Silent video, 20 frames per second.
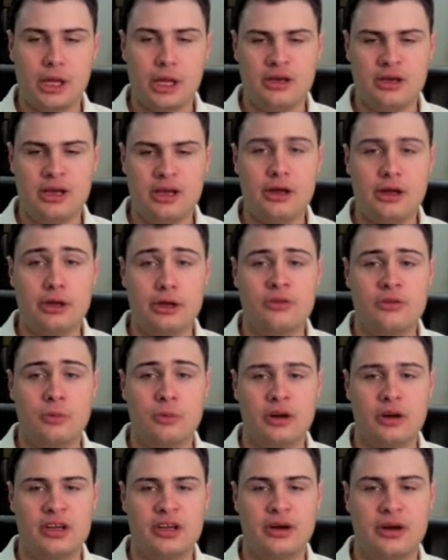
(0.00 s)
and a good
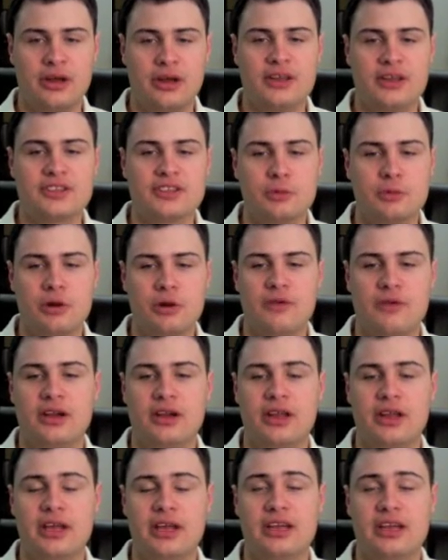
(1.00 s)
work area that's well
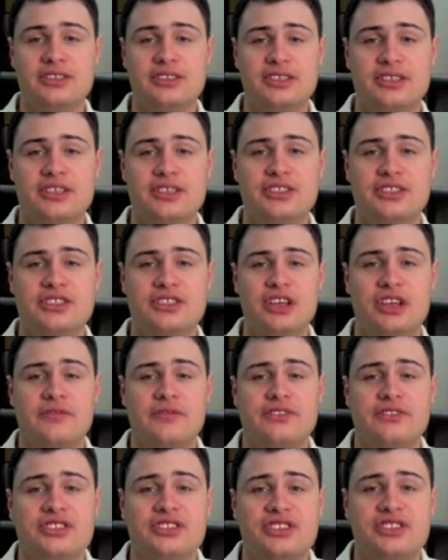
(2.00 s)
ventilated, because this
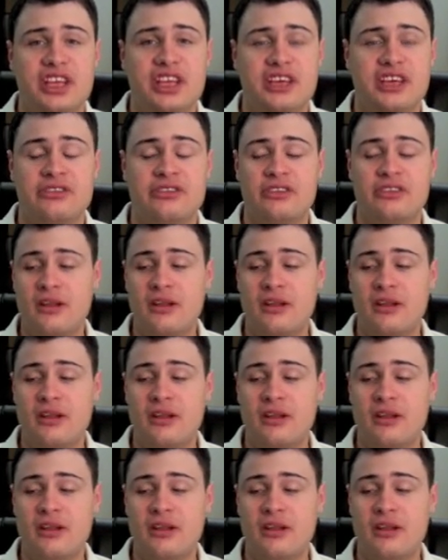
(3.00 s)
stuff stinks.